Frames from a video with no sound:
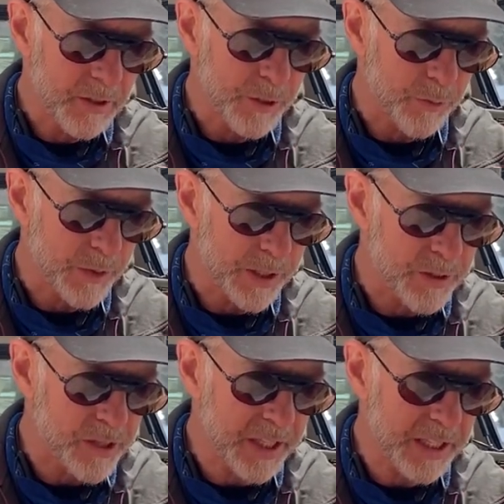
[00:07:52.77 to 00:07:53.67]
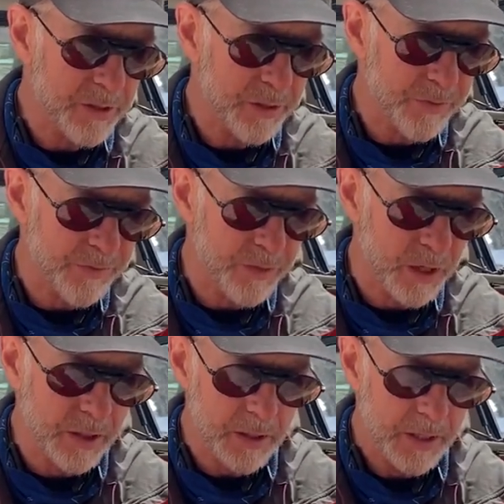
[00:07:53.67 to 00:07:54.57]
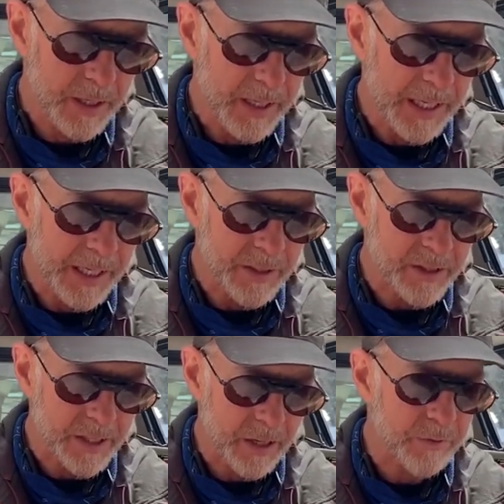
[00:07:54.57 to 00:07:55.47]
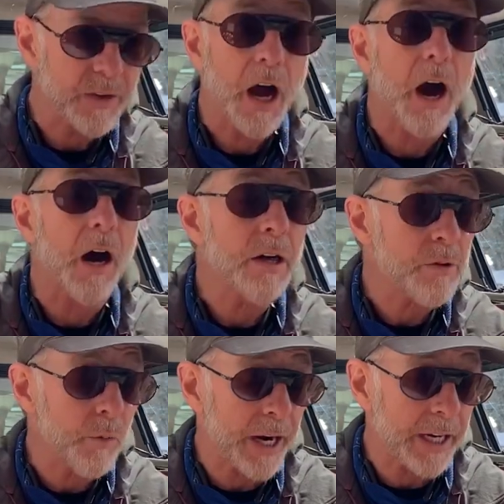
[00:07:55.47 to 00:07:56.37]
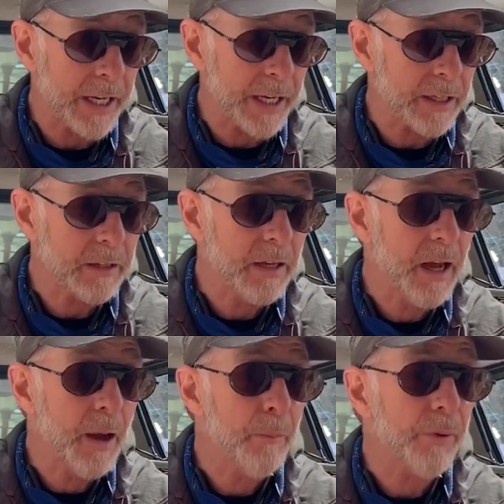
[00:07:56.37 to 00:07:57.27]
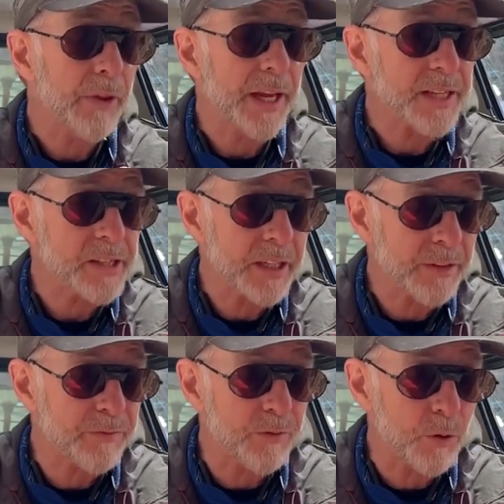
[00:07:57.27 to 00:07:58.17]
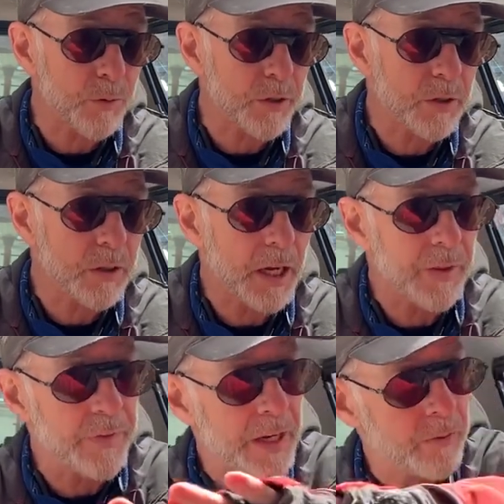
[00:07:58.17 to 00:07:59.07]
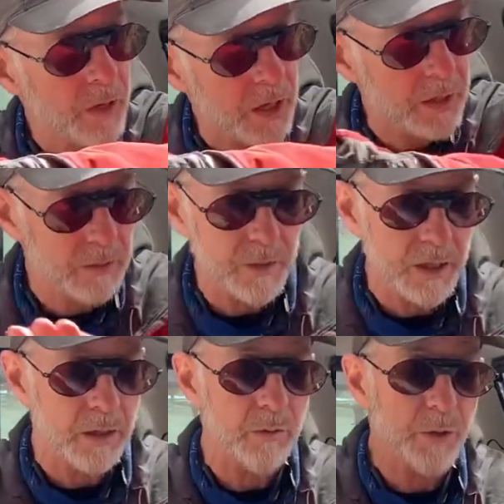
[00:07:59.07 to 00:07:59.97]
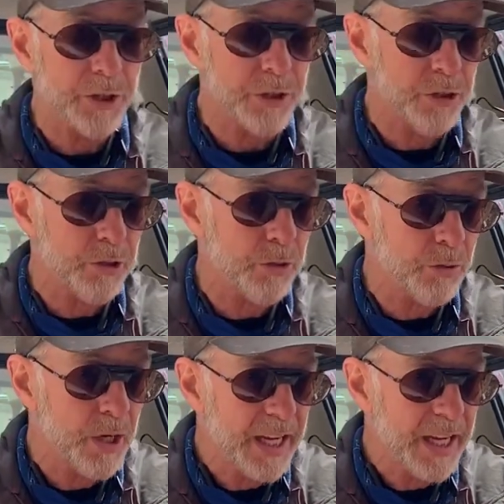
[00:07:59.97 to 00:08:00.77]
your rear ski to the front, instead of unweighting it, placing it forward and then rocking around, what you do